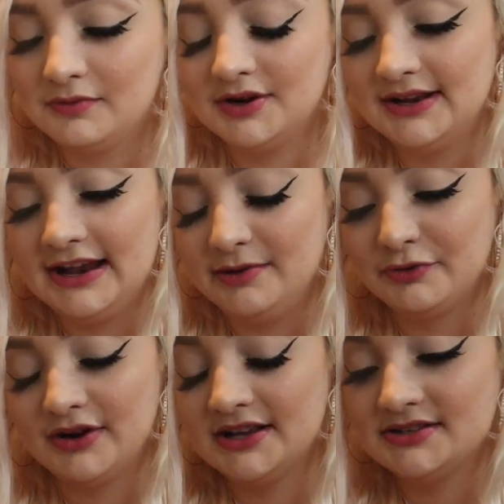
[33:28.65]
one
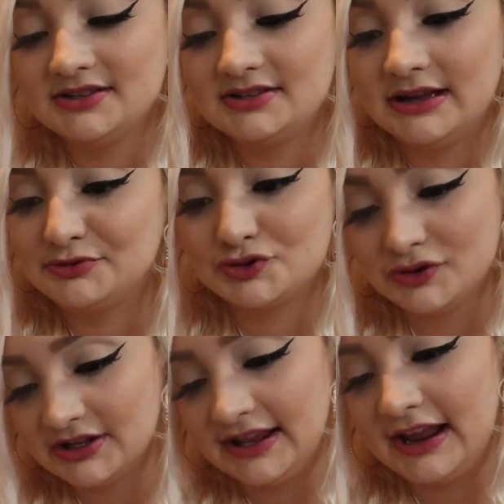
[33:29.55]
anymore. I just, I'm
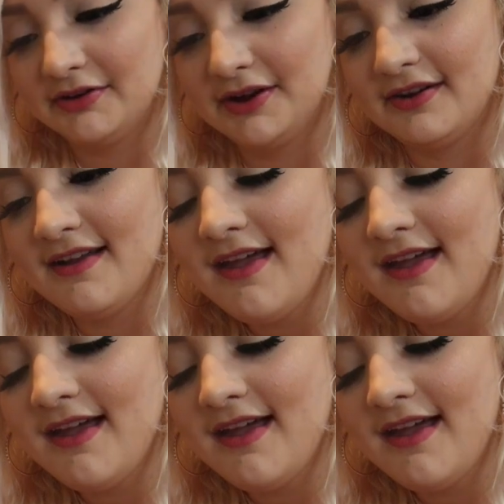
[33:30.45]
struggling out here.